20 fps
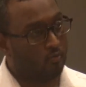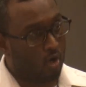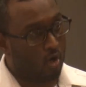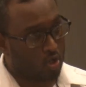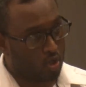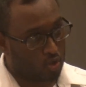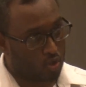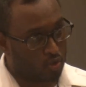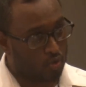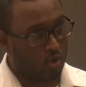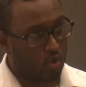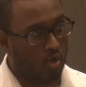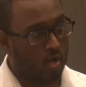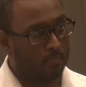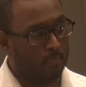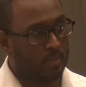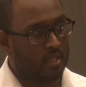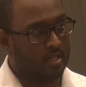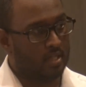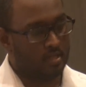wanted to show
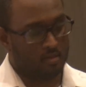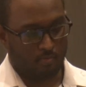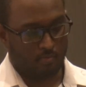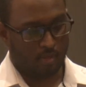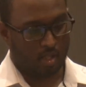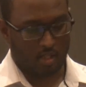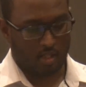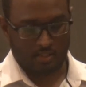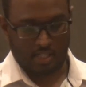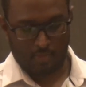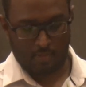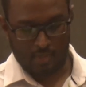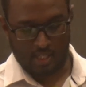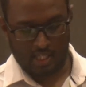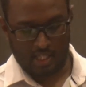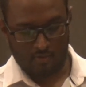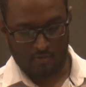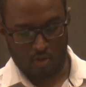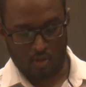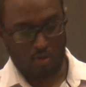up here, because I've been
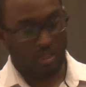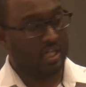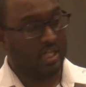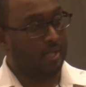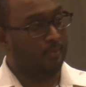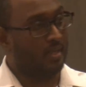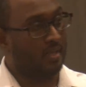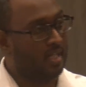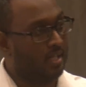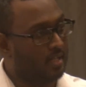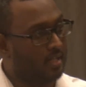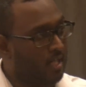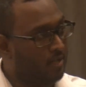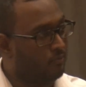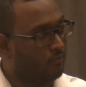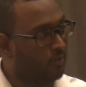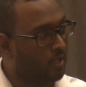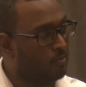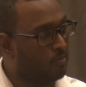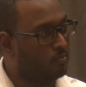given only limited time
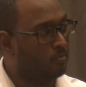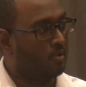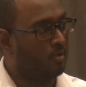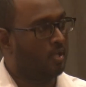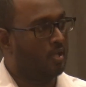frame,